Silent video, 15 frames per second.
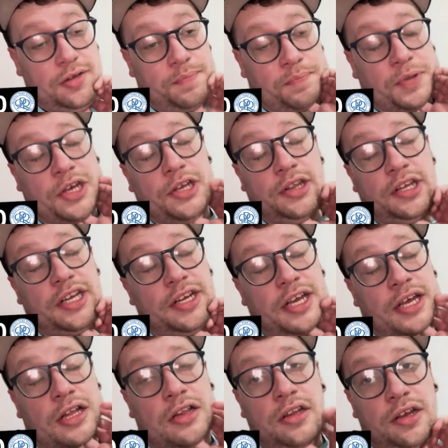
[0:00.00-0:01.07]
Burnley
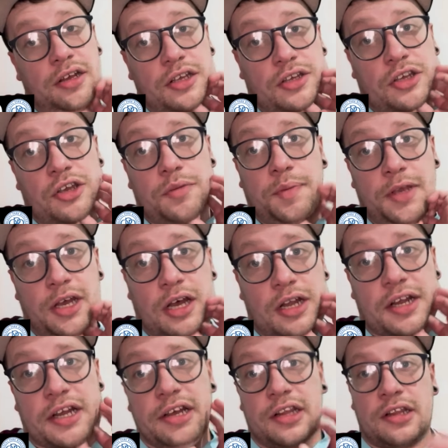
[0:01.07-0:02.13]
nil, QPR
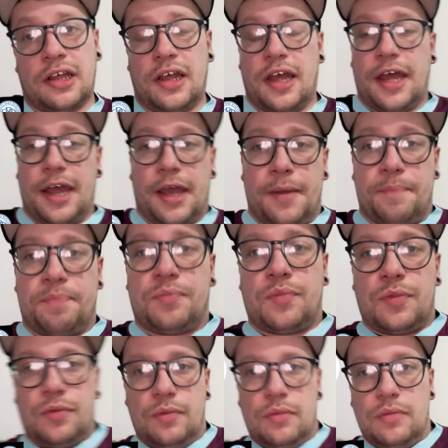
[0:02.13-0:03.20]
nil.
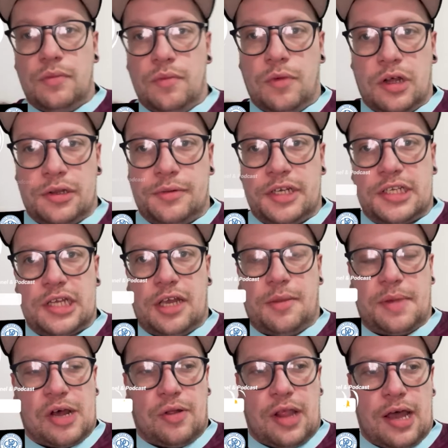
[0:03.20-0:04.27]
What do we say
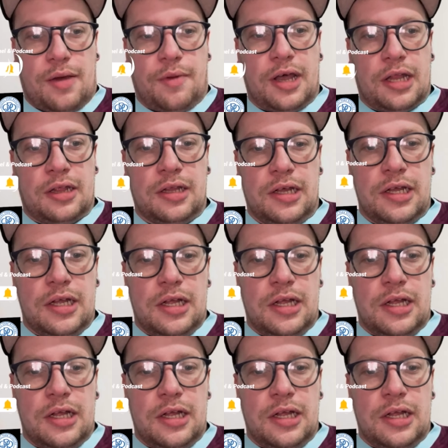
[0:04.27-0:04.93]
about that? Well,